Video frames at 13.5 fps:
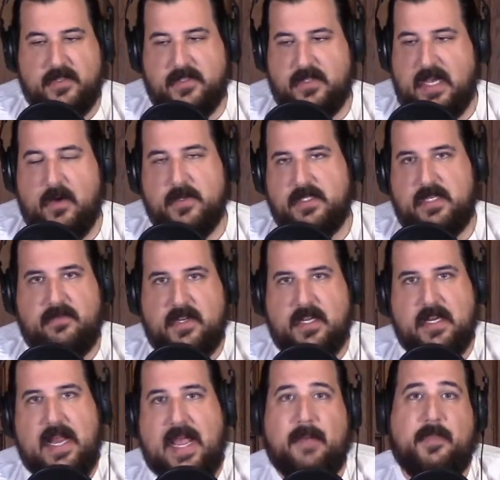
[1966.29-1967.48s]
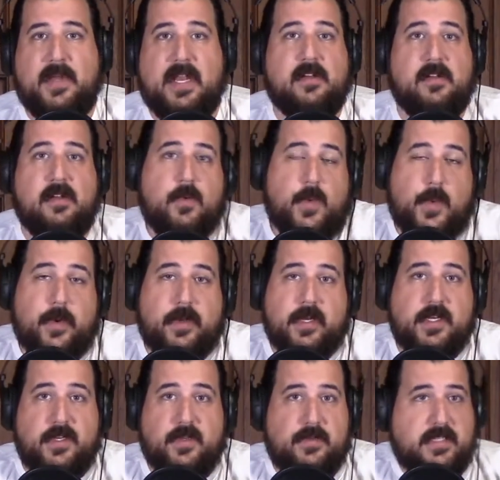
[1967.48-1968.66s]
So that wasn't even going to happen. I don't know what we were going to do,